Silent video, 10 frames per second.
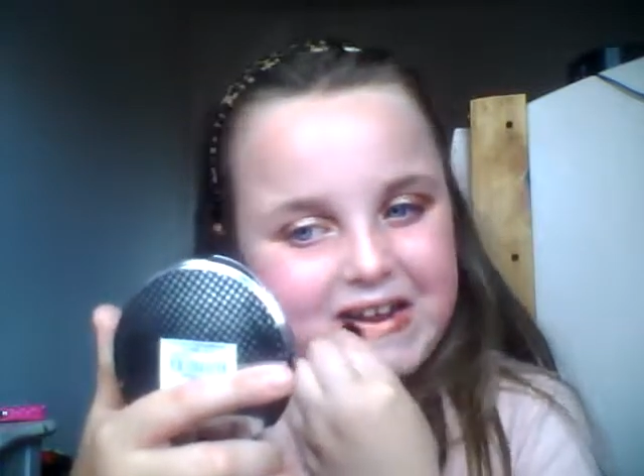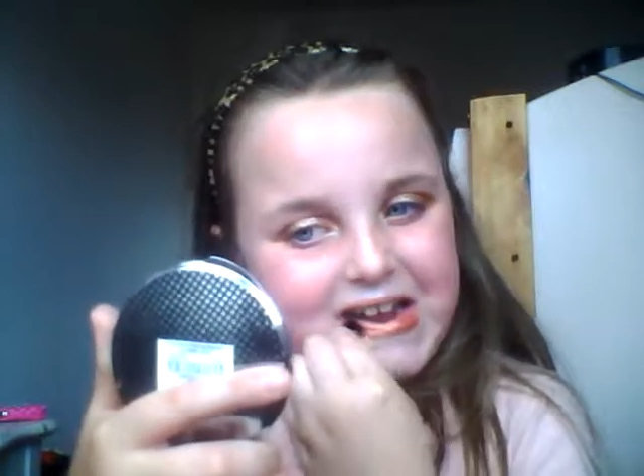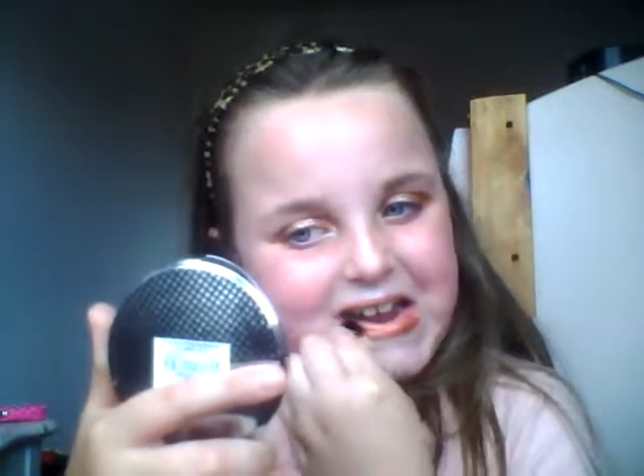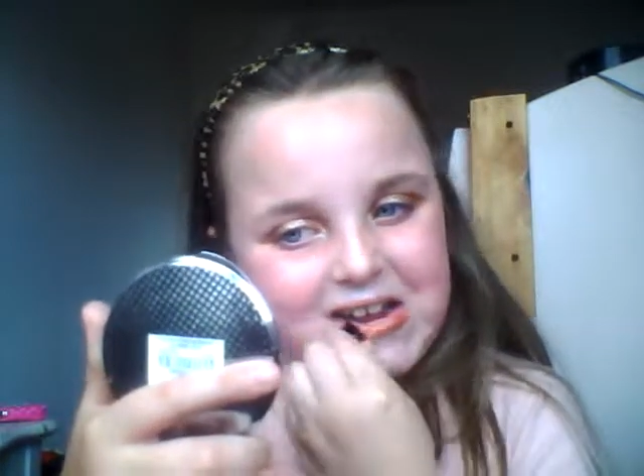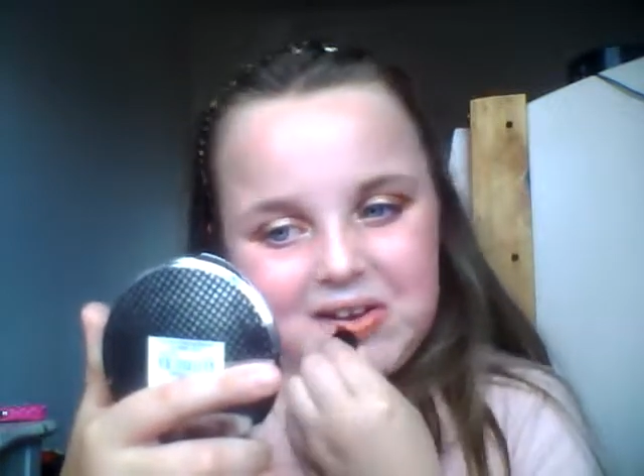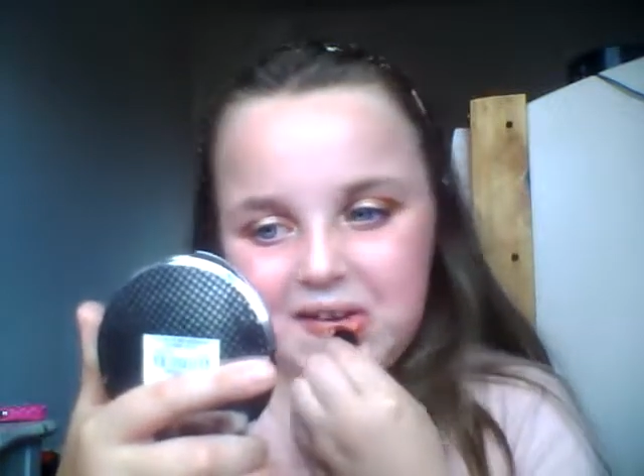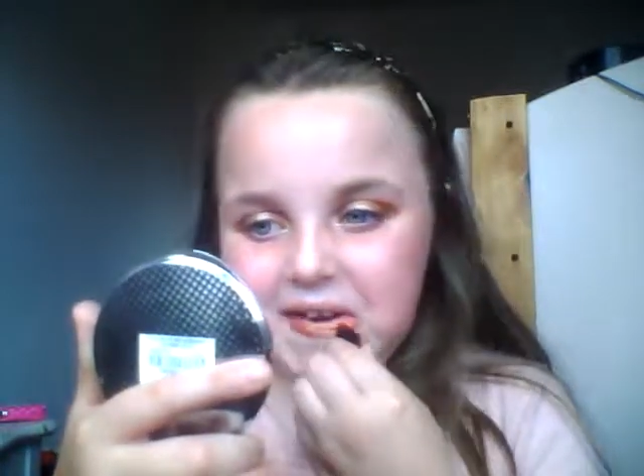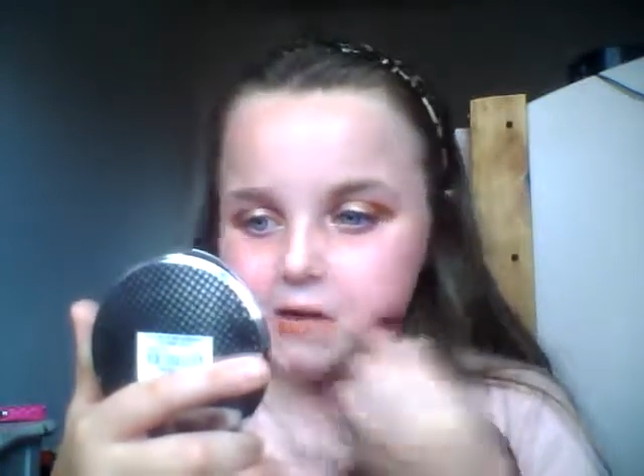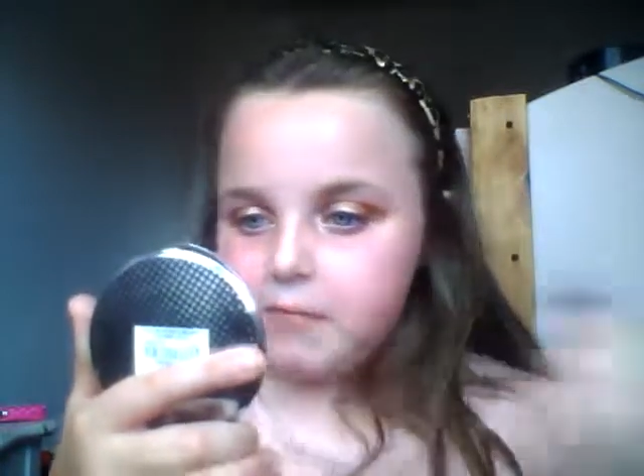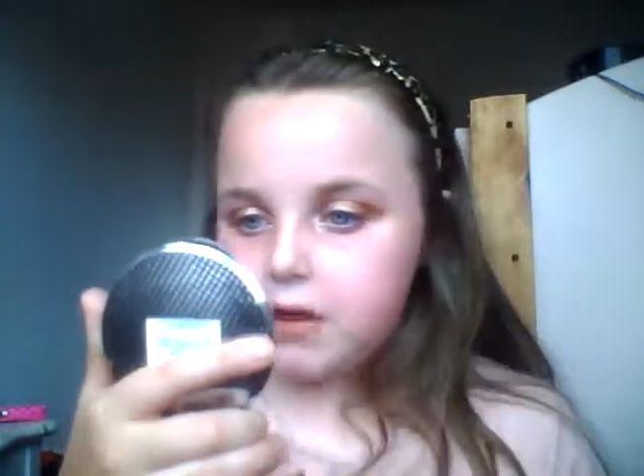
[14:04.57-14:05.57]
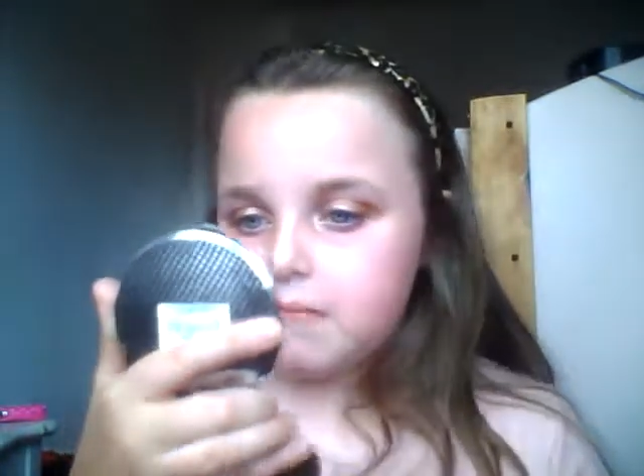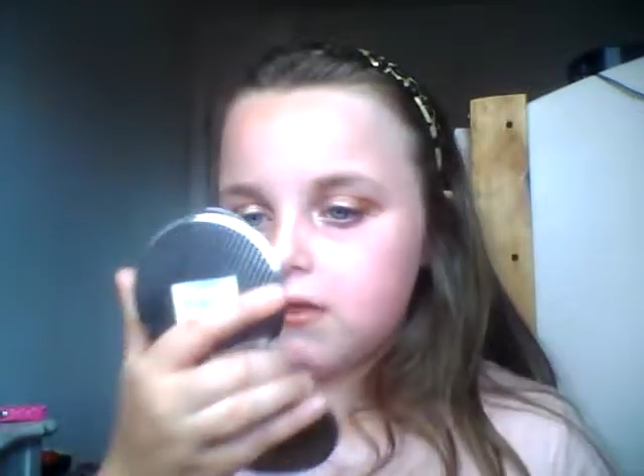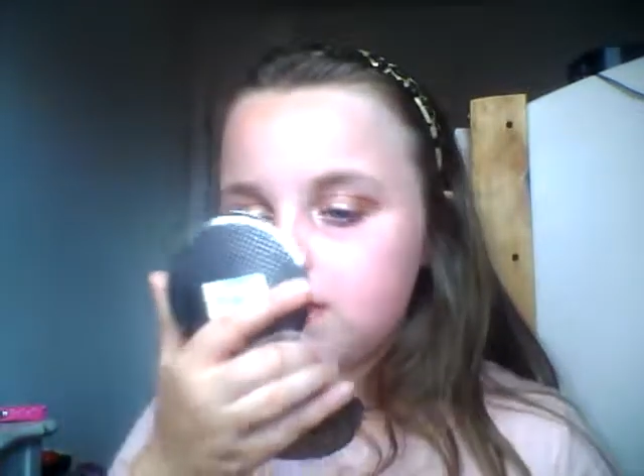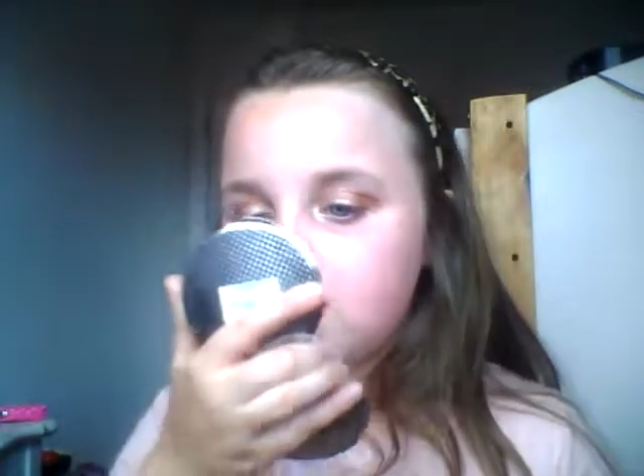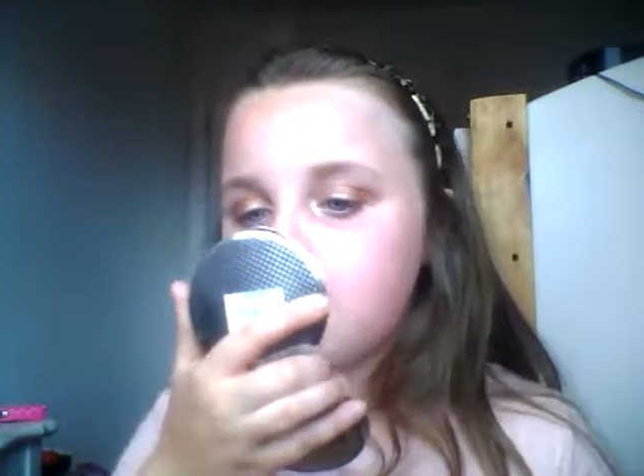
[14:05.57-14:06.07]
Mine's a pure
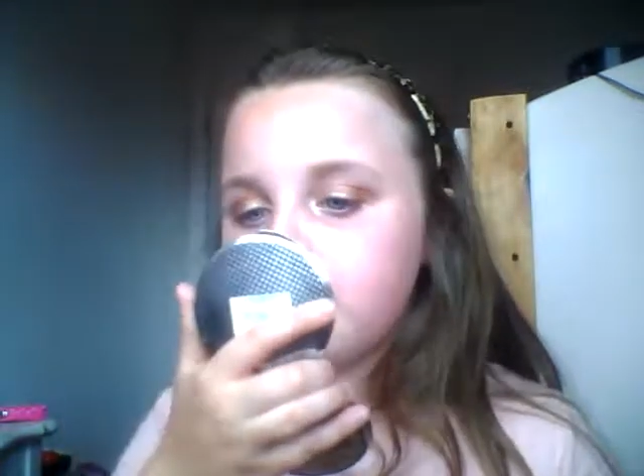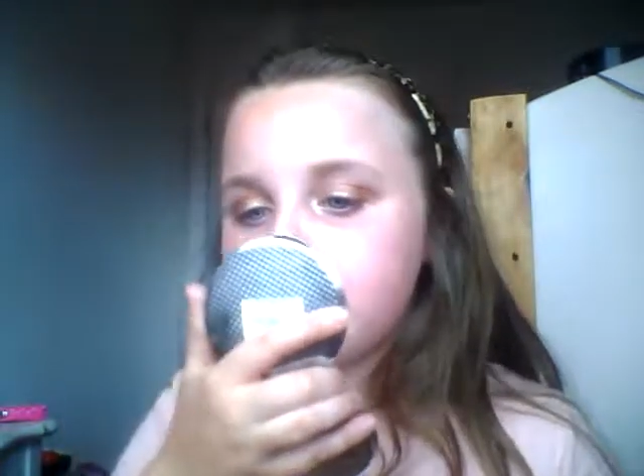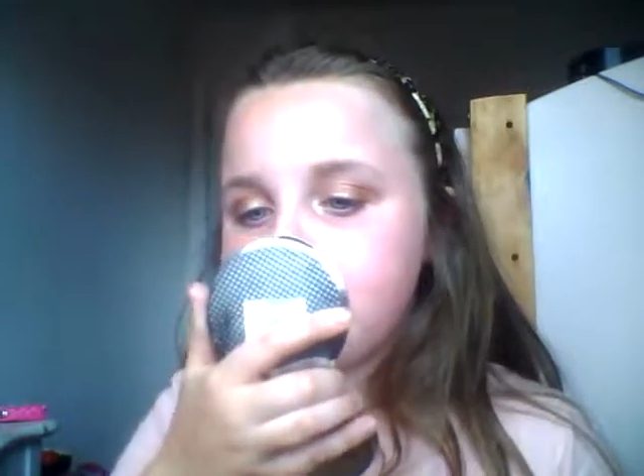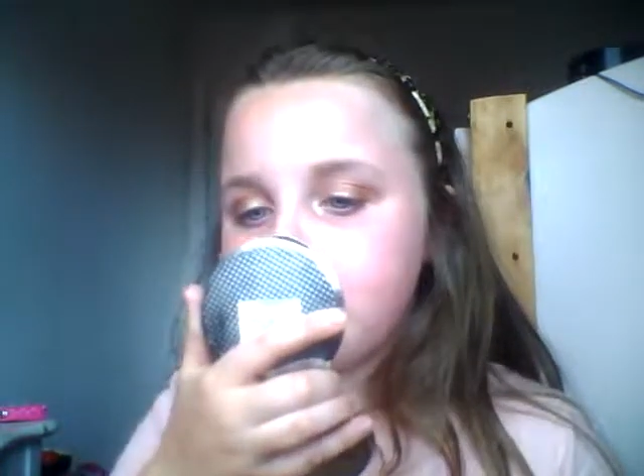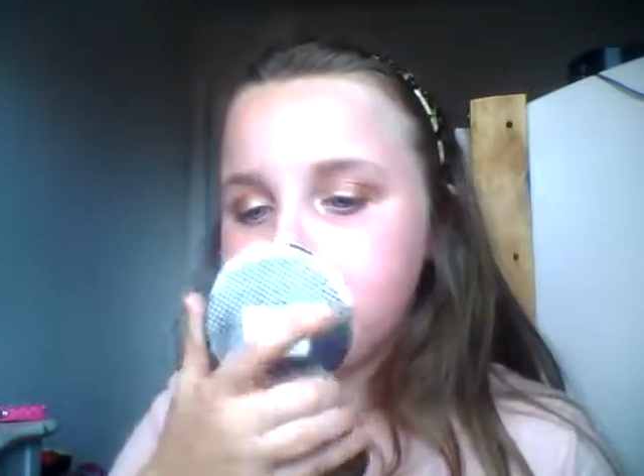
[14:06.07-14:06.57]
pigment lipstick,